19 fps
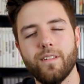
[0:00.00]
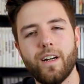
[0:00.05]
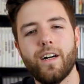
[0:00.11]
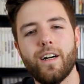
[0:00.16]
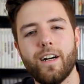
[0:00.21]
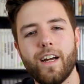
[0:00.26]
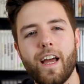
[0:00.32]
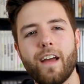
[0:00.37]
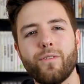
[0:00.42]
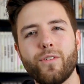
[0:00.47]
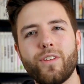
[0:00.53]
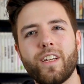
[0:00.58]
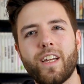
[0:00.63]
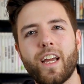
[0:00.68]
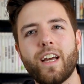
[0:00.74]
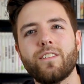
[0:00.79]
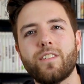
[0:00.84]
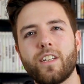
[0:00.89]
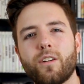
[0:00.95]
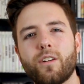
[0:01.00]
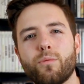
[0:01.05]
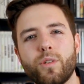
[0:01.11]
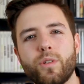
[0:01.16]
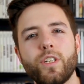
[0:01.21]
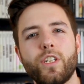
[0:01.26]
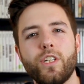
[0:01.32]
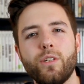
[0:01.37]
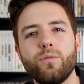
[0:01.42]
Uh, everything has like a
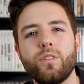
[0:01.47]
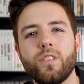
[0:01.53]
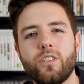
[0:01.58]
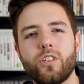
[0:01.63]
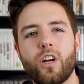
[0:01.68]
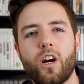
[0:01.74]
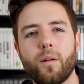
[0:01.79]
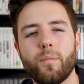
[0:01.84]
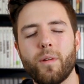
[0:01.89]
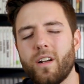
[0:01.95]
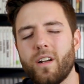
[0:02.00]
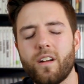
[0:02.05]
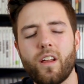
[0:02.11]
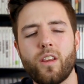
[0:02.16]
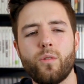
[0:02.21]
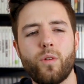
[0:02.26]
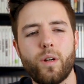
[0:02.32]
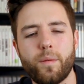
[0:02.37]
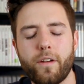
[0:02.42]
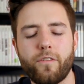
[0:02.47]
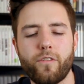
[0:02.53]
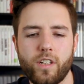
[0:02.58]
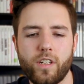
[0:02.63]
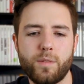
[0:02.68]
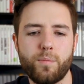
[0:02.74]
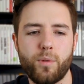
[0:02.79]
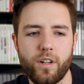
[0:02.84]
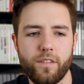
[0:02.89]
really cutesy charm, and another one of my
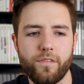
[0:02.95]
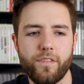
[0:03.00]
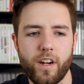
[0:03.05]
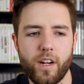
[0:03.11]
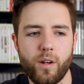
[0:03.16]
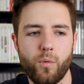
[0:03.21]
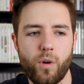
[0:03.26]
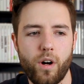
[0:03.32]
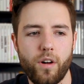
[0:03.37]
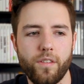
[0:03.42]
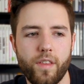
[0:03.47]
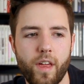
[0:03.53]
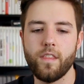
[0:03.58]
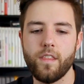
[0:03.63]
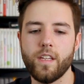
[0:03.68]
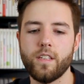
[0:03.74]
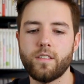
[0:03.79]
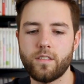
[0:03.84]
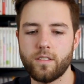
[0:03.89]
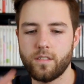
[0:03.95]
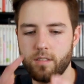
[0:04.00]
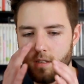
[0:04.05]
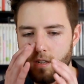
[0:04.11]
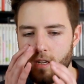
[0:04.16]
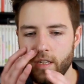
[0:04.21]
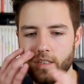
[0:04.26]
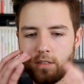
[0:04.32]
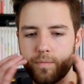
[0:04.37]
friends put it very well that this
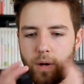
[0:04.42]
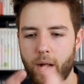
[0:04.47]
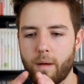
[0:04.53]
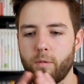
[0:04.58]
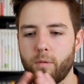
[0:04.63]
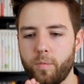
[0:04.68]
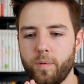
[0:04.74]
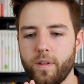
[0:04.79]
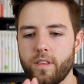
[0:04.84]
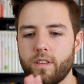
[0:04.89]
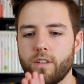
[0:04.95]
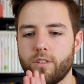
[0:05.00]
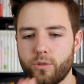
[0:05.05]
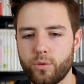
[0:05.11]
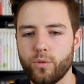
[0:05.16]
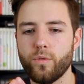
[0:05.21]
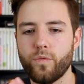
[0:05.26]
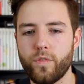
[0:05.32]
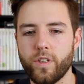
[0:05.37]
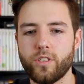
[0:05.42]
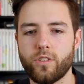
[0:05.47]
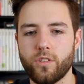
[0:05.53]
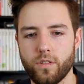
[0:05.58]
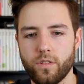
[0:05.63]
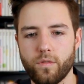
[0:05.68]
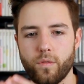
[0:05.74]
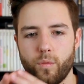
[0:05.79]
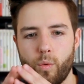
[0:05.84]
is probably the true
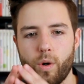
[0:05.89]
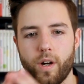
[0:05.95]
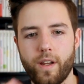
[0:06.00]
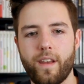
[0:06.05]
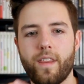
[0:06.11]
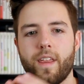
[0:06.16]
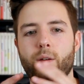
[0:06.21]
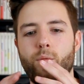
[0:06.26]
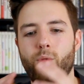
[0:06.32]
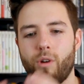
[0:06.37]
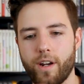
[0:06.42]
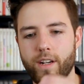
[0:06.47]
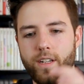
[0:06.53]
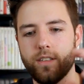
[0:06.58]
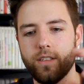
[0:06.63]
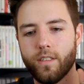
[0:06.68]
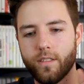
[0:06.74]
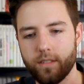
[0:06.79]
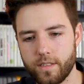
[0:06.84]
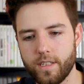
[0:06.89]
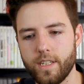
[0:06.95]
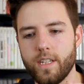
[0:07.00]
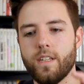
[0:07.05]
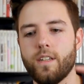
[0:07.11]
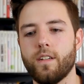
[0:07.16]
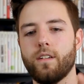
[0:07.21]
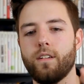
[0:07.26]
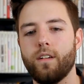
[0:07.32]
vision of what they wanted to
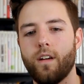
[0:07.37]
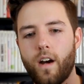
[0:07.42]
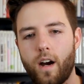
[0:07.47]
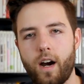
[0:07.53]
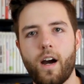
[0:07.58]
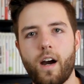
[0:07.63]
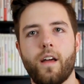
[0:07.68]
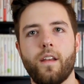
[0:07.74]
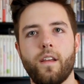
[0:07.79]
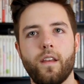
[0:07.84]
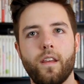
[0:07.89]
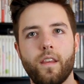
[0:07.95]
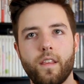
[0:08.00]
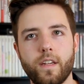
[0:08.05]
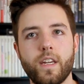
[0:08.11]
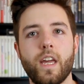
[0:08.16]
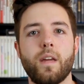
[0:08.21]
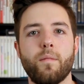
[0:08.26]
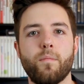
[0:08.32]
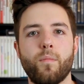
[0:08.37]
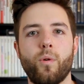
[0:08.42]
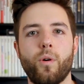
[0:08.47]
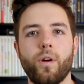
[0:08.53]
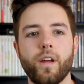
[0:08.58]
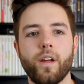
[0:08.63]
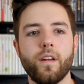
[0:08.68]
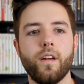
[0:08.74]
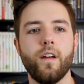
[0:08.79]
see on the Game
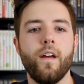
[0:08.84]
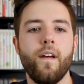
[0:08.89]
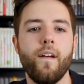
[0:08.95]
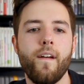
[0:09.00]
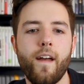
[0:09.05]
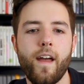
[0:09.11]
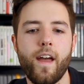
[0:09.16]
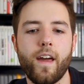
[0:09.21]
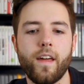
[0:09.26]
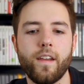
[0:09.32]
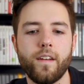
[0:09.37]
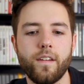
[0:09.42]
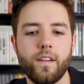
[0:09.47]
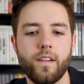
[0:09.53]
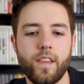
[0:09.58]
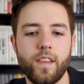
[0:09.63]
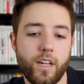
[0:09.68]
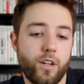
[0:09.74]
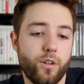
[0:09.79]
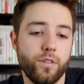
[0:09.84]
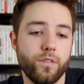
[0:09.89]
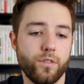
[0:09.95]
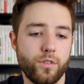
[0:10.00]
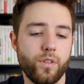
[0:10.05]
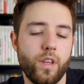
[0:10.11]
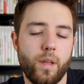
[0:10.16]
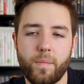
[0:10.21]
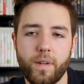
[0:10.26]
Boy and they couldn't
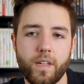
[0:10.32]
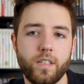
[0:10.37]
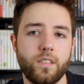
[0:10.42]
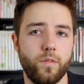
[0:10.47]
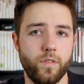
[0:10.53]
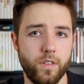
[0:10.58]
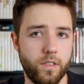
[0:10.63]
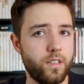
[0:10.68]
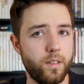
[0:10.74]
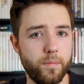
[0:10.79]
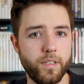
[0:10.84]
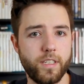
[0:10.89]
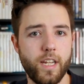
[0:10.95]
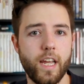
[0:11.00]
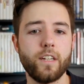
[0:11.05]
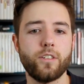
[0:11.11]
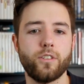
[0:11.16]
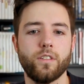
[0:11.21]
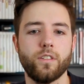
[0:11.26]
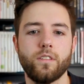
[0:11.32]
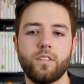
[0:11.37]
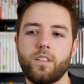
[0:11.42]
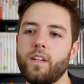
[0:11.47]
do that because of its limitations.